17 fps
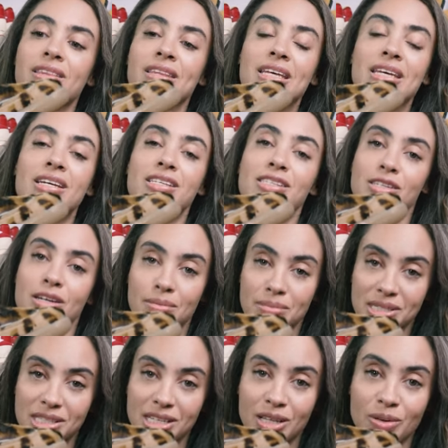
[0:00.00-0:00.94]
the
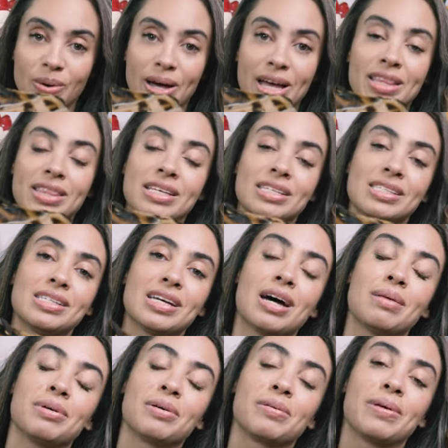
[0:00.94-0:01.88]
Samba silhouette, this
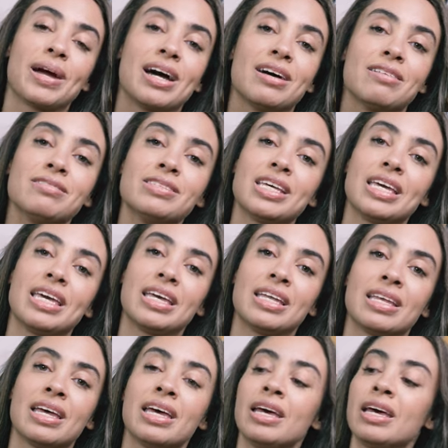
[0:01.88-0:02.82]
time around
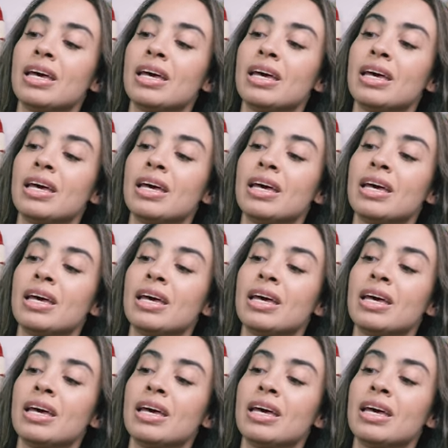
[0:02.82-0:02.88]
in